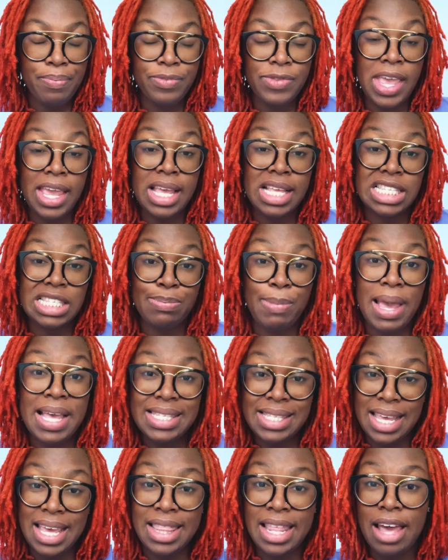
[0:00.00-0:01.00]
taking
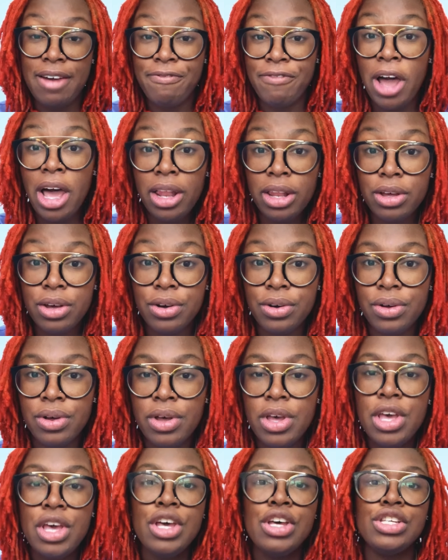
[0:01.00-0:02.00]
space in that follicle.